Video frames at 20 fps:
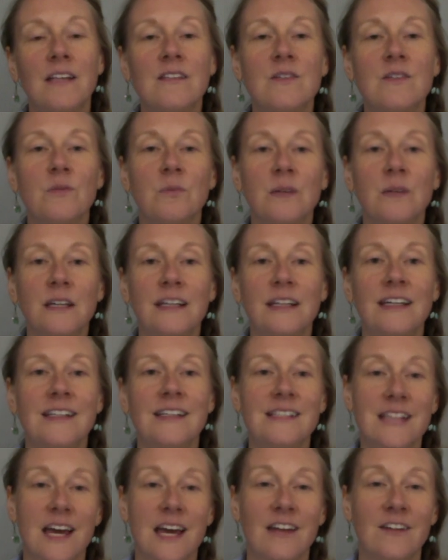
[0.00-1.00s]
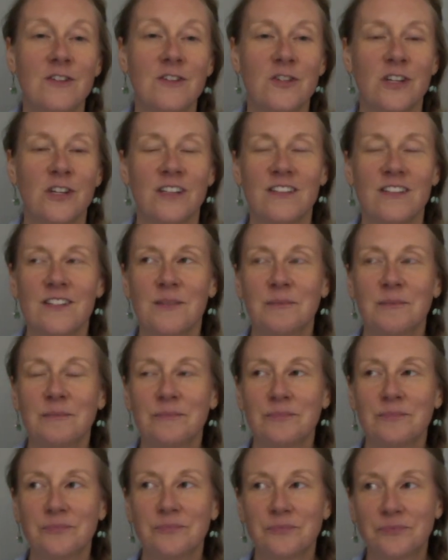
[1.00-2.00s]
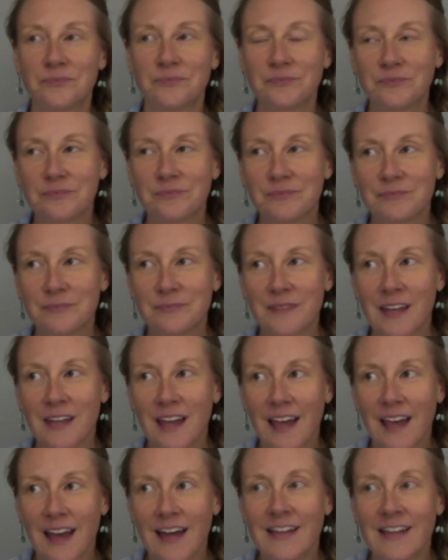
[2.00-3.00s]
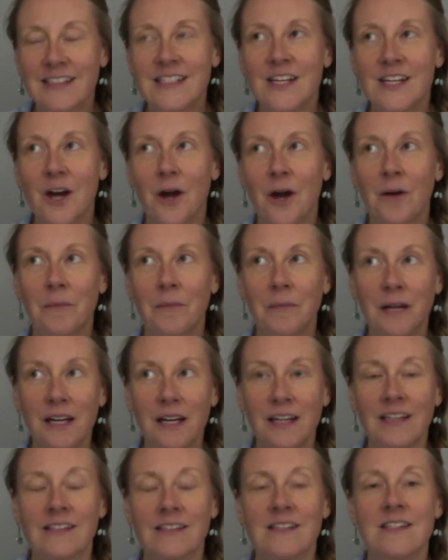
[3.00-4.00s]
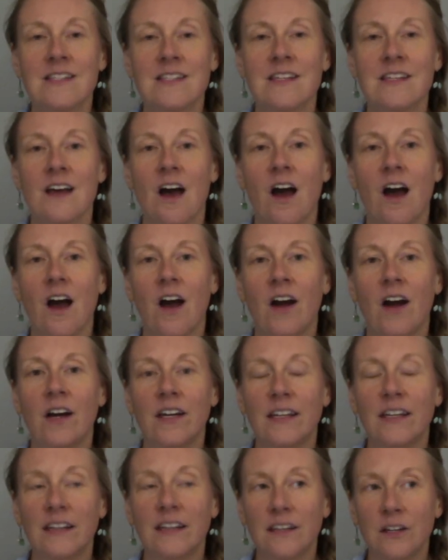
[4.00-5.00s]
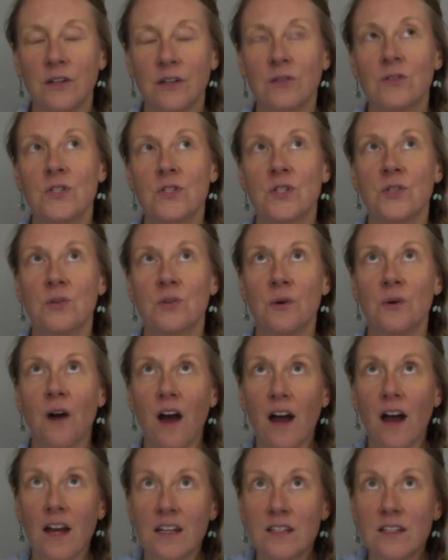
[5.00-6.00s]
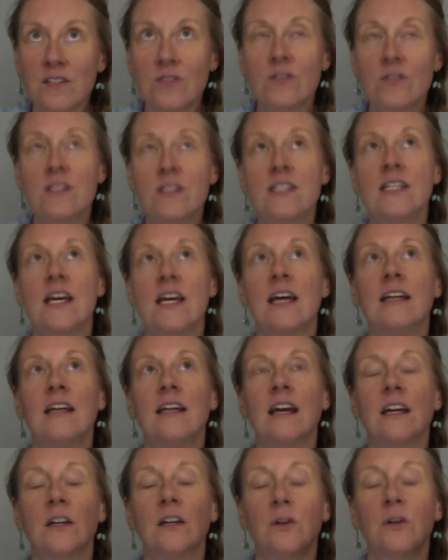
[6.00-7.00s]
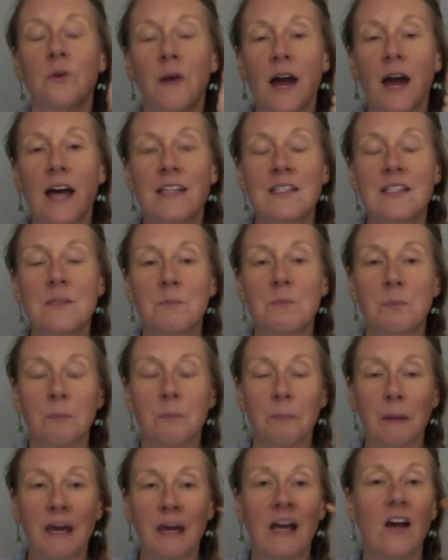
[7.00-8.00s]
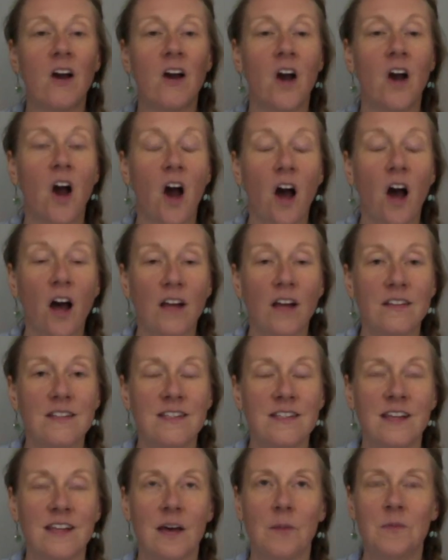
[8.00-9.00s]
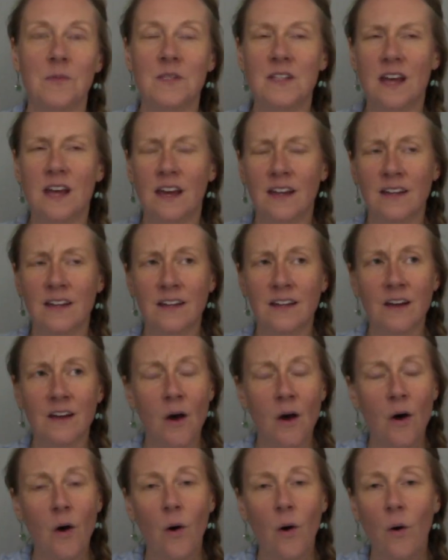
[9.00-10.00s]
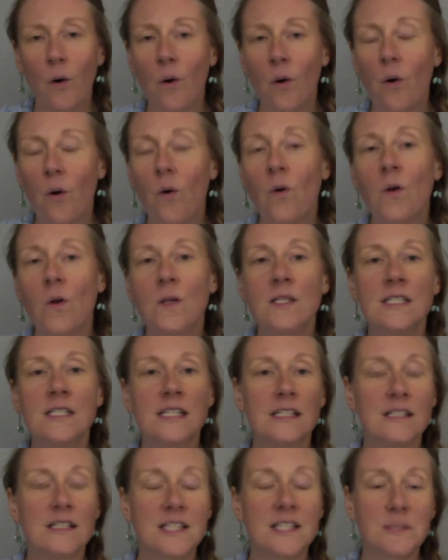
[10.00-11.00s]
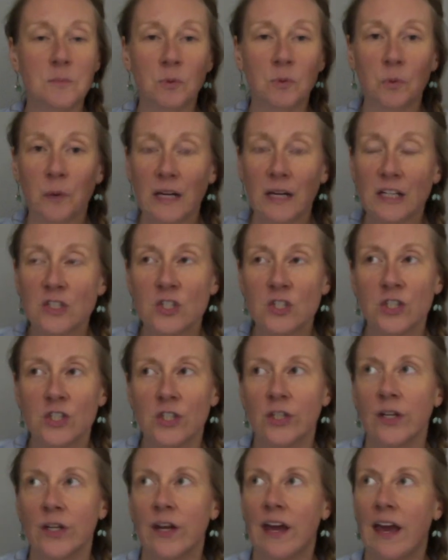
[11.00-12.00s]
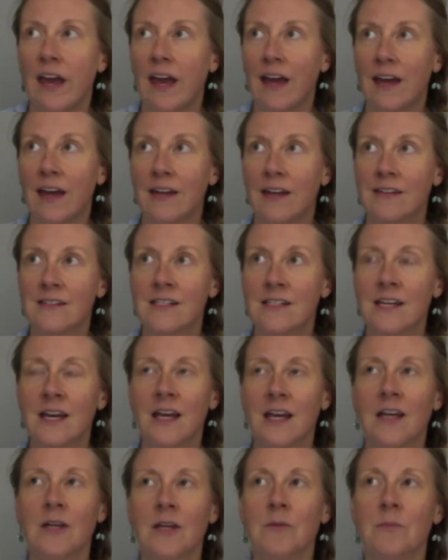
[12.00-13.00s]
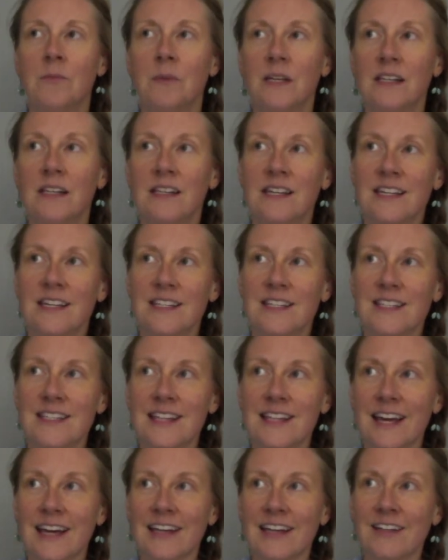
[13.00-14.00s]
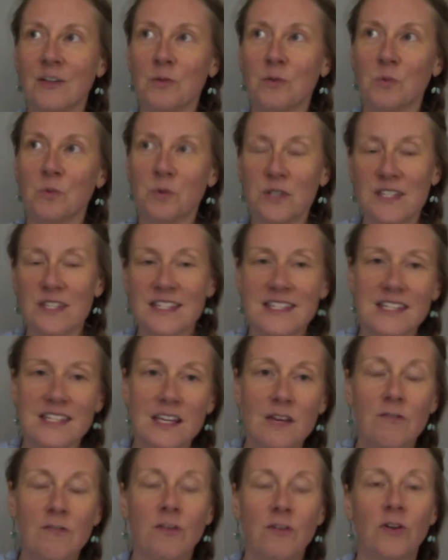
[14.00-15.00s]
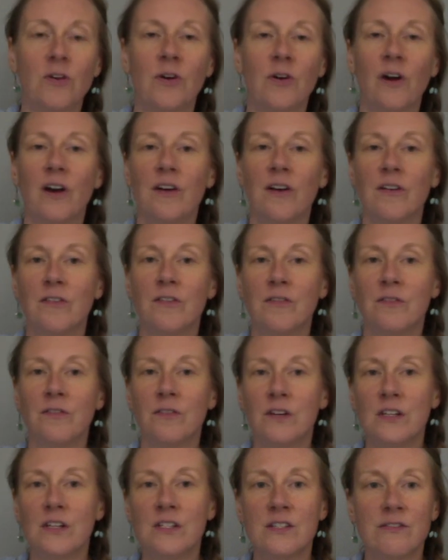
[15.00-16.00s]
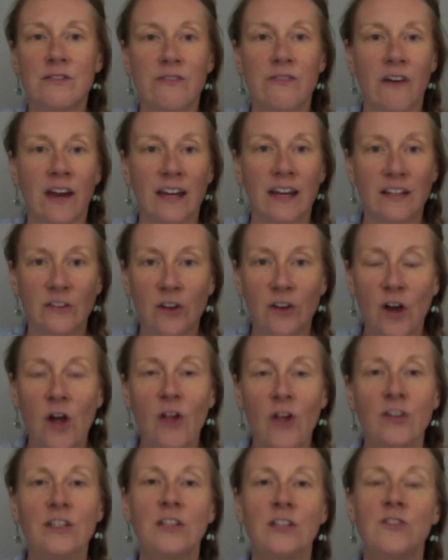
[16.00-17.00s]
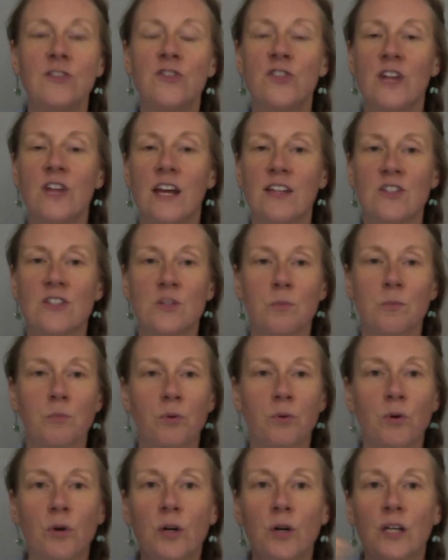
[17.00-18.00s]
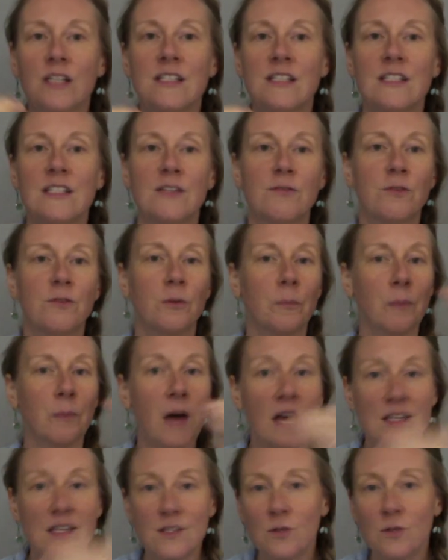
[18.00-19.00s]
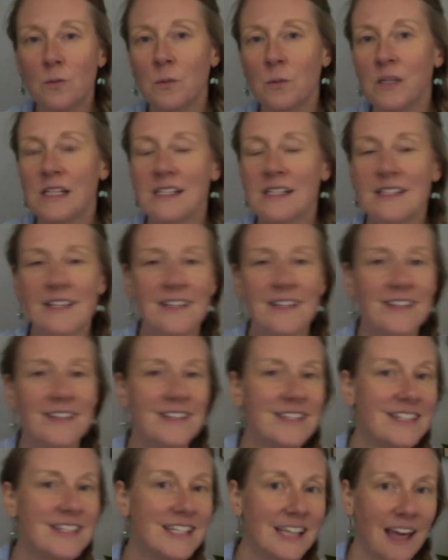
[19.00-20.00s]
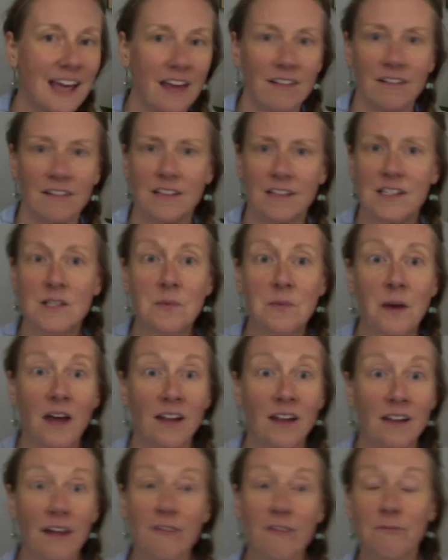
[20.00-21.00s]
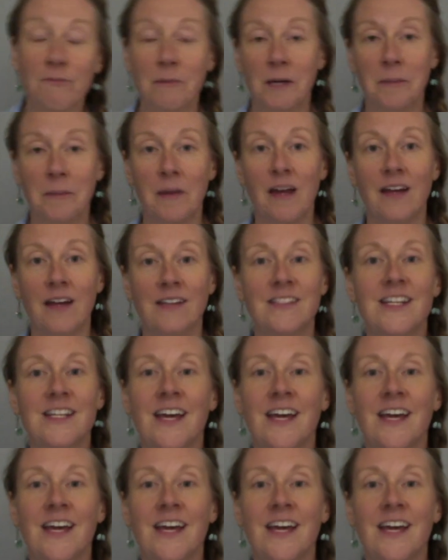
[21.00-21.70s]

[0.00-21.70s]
are really intelligent, and our minds are here to understand and grasp big concepts and hold inspiration and be this like receiver of divine knowledge and to put different puzzle pieces together. That's why I love my mind